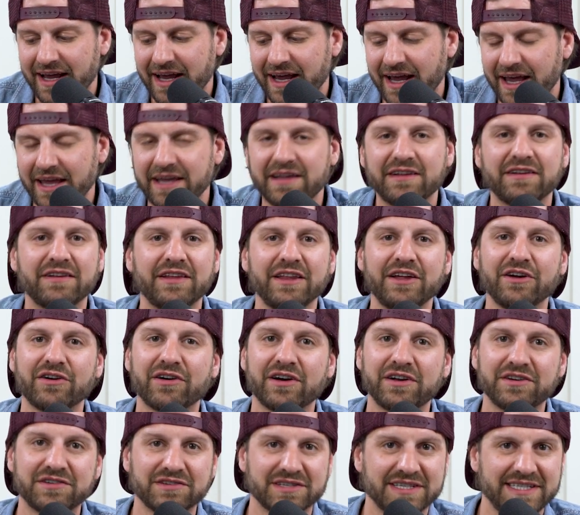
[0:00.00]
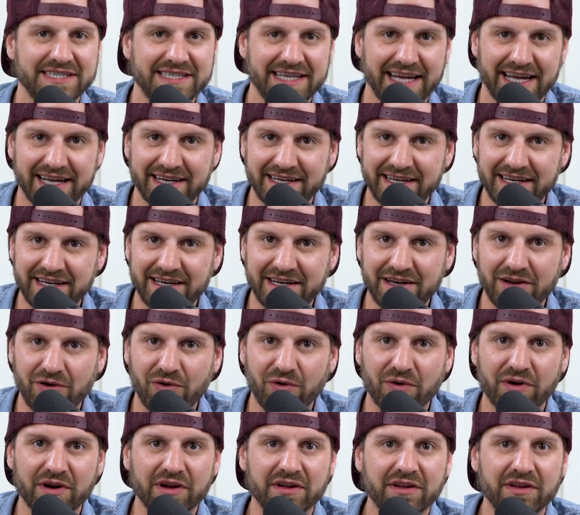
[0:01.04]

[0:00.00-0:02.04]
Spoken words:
a clear understanding or a